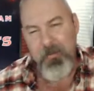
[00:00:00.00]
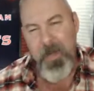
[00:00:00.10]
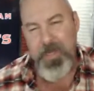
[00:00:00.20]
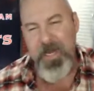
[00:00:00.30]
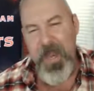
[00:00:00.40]

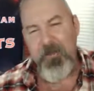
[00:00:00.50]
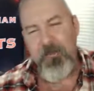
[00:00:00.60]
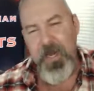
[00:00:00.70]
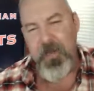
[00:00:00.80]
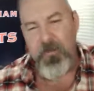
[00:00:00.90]
Becky
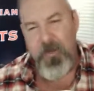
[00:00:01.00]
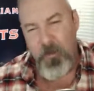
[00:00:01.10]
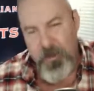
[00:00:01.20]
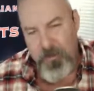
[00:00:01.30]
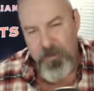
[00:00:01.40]
every day is like,
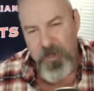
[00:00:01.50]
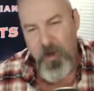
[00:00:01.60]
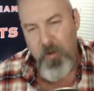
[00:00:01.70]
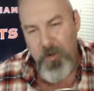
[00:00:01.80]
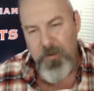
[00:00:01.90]
are we doing a
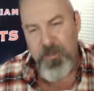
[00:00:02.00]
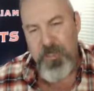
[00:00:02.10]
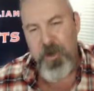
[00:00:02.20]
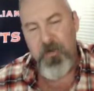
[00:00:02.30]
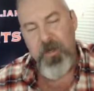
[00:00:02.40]
show? Are we doing a
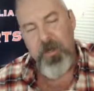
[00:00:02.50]
show?